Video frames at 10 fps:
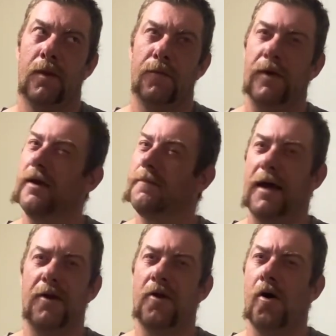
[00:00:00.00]

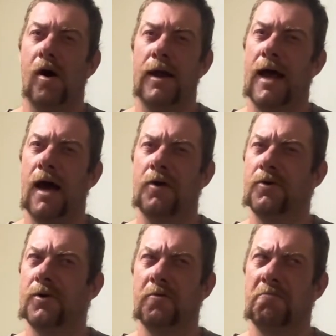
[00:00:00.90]

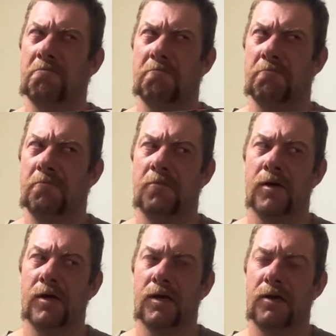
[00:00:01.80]

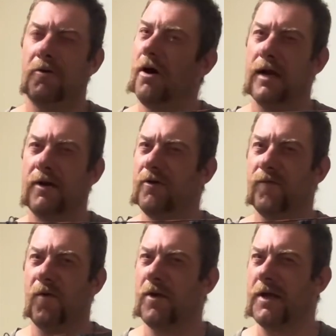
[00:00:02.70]

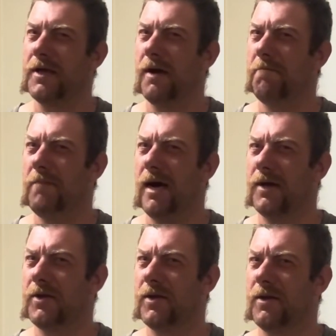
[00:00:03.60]
940 something
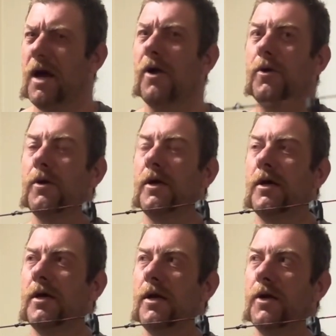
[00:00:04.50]
bucks. No,
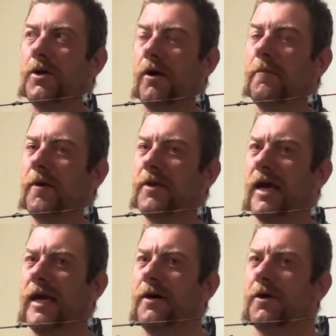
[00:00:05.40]
sorry, my
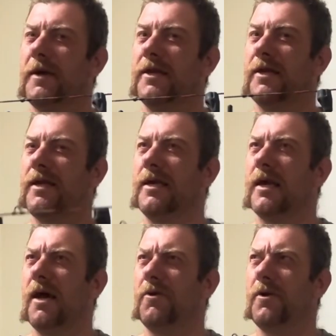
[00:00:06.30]
mistake. It was about
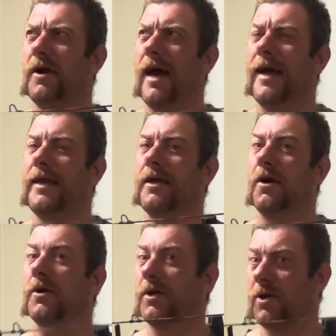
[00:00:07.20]
$680
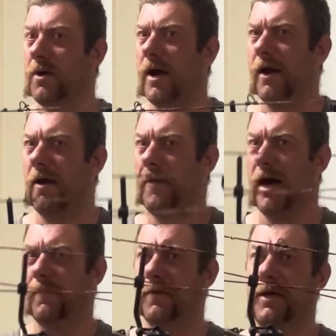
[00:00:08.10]
Australian I
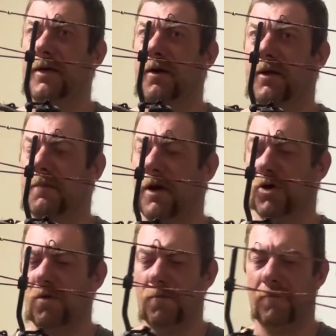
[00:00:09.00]
paid for this on
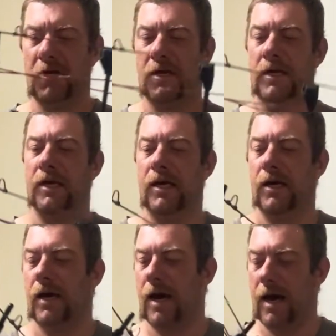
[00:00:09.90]
special.
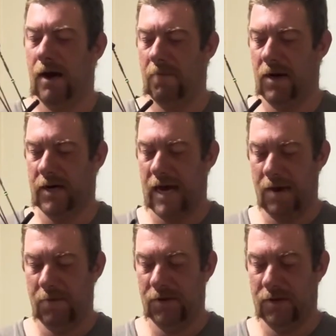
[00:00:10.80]
It
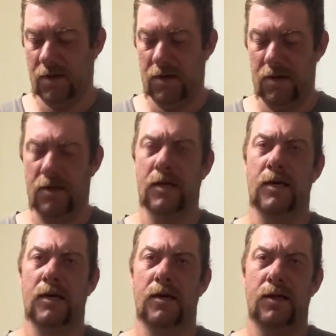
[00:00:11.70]
came with the
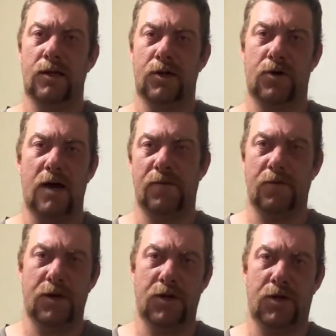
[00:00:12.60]
Traper
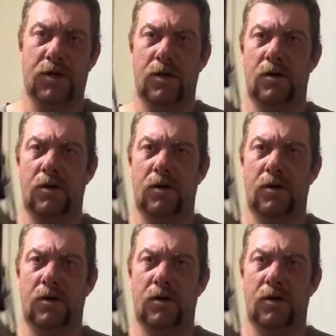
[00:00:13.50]
Ridge